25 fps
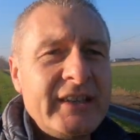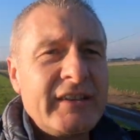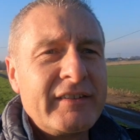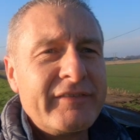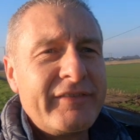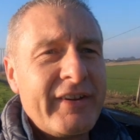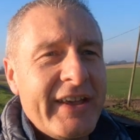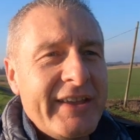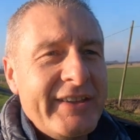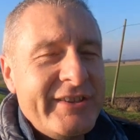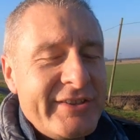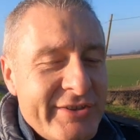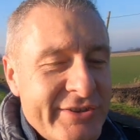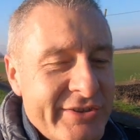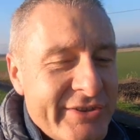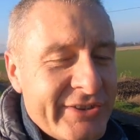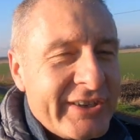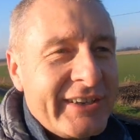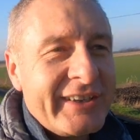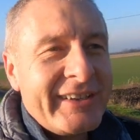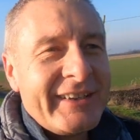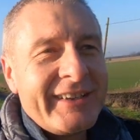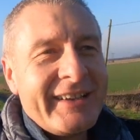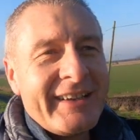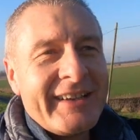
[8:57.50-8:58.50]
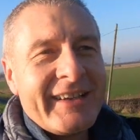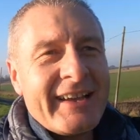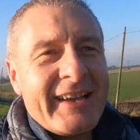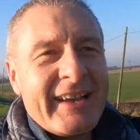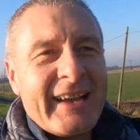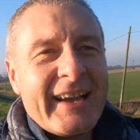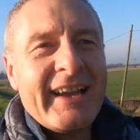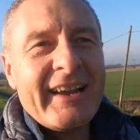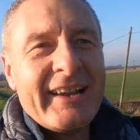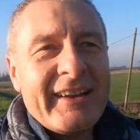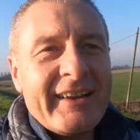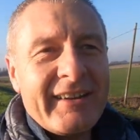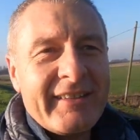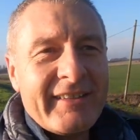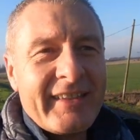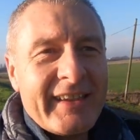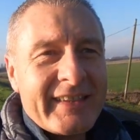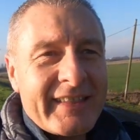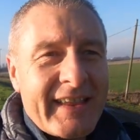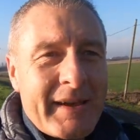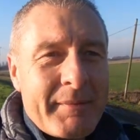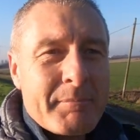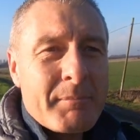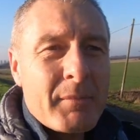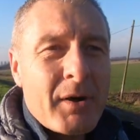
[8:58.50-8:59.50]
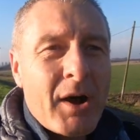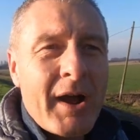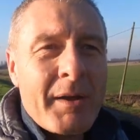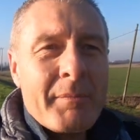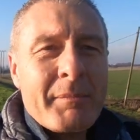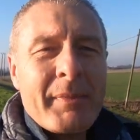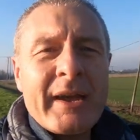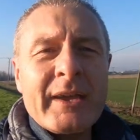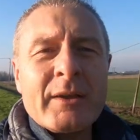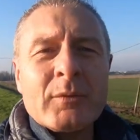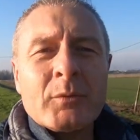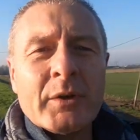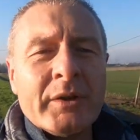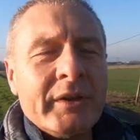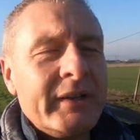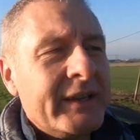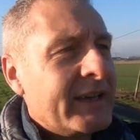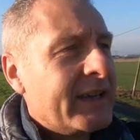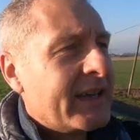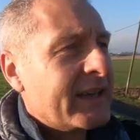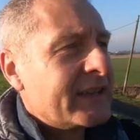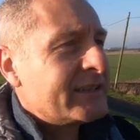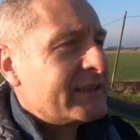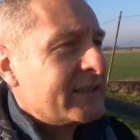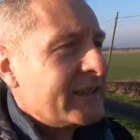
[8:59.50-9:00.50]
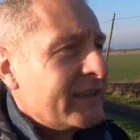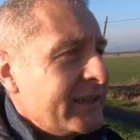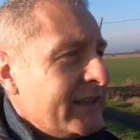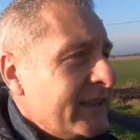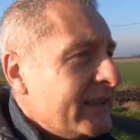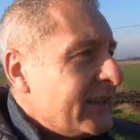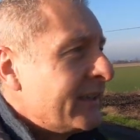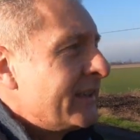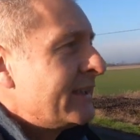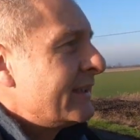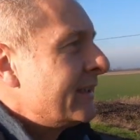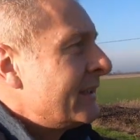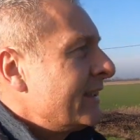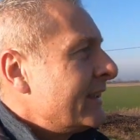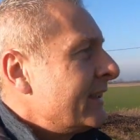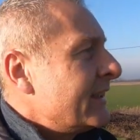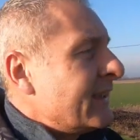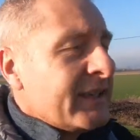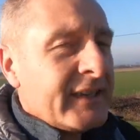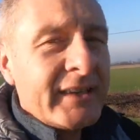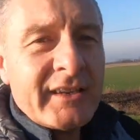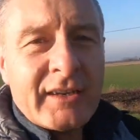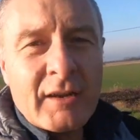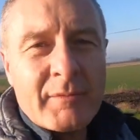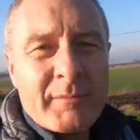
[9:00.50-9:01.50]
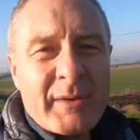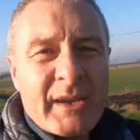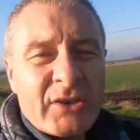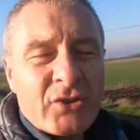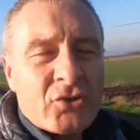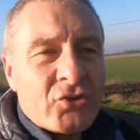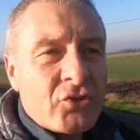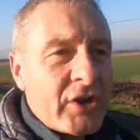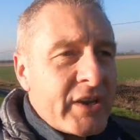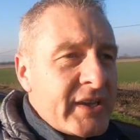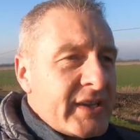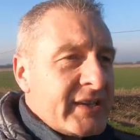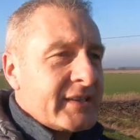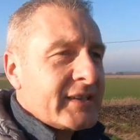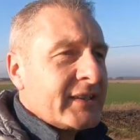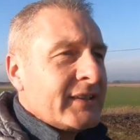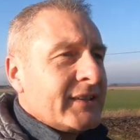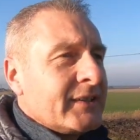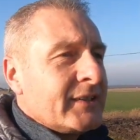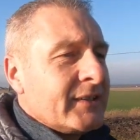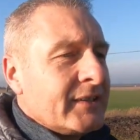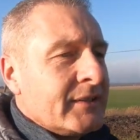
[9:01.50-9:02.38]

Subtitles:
in the Fens, and I think that might make one, actually. You know me and trees,